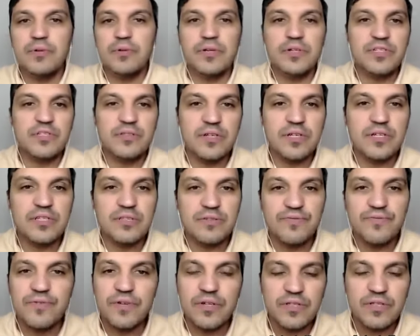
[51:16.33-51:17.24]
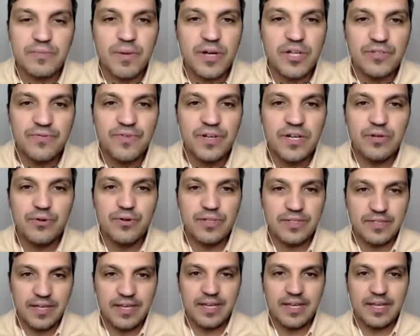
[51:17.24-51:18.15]
as, as as much value
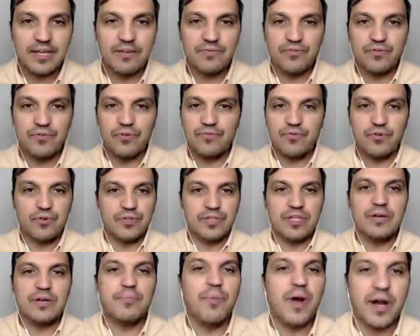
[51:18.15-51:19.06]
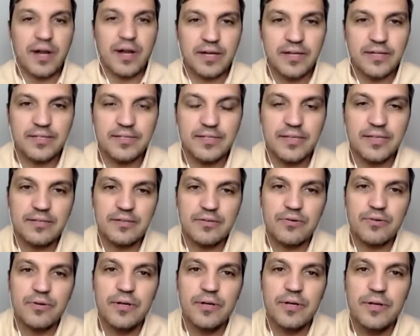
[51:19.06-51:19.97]
as they can for for their buck let's say
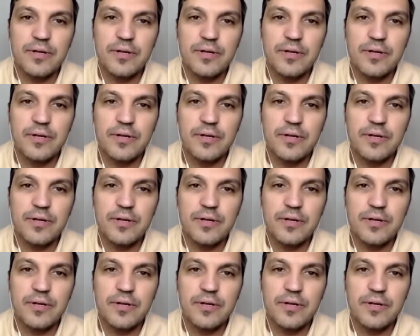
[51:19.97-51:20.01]
so